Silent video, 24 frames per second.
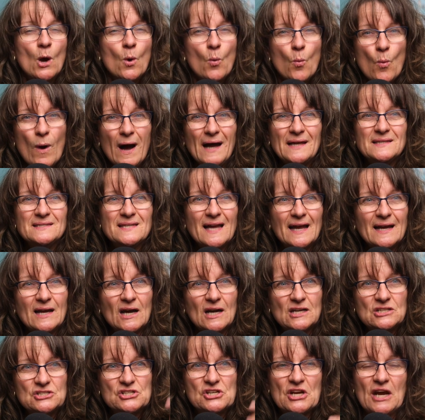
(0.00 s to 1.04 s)
Once I
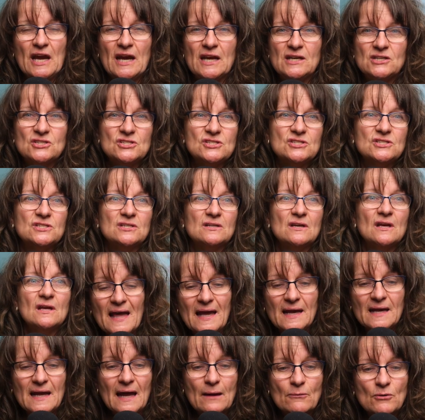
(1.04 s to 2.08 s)
got changed,
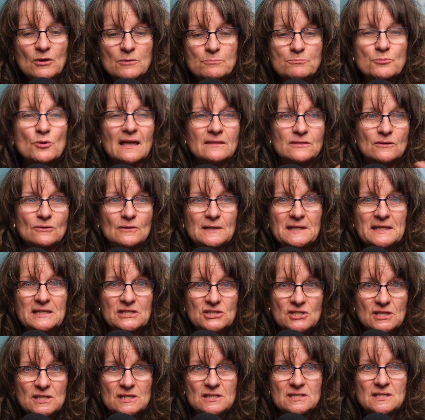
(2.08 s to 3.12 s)
then I would get their
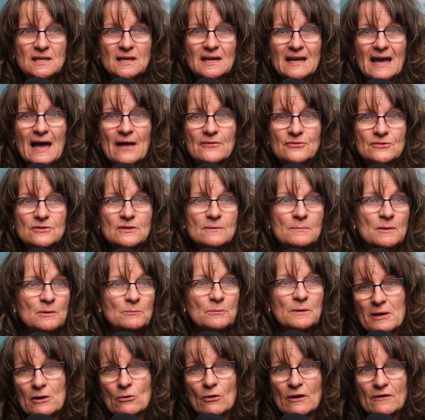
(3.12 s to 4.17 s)
leashes and gather them
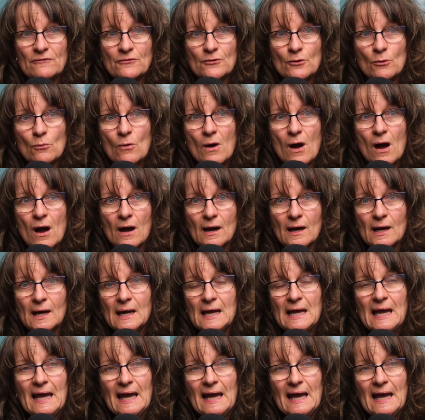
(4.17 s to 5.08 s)
and be going for a walk.